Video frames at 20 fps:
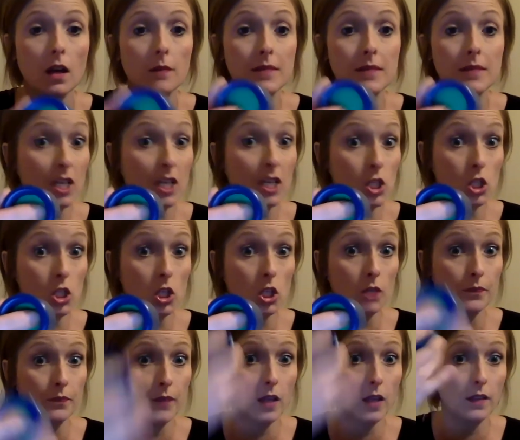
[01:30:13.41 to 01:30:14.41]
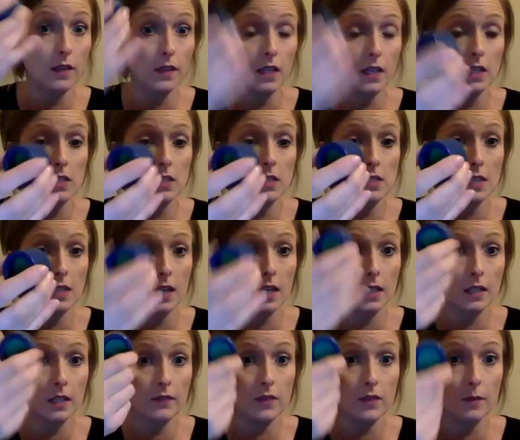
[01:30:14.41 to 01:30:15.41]
texture on the
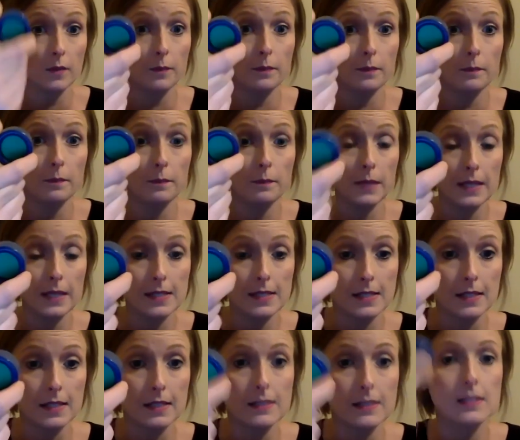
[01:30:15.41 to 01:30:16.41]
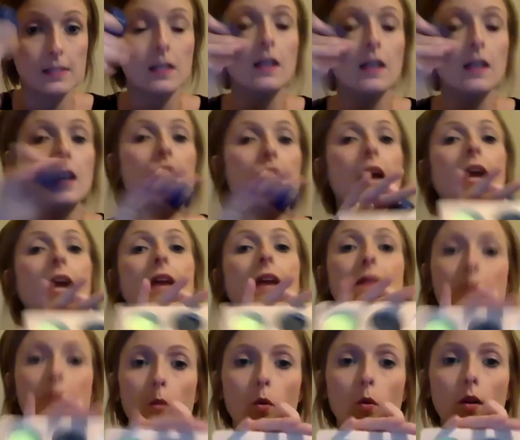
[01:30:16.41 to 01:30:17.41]
inside of the pieces and
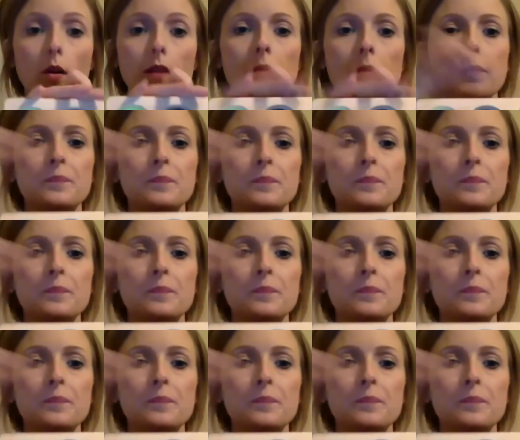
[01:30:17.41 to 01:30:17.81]
the board,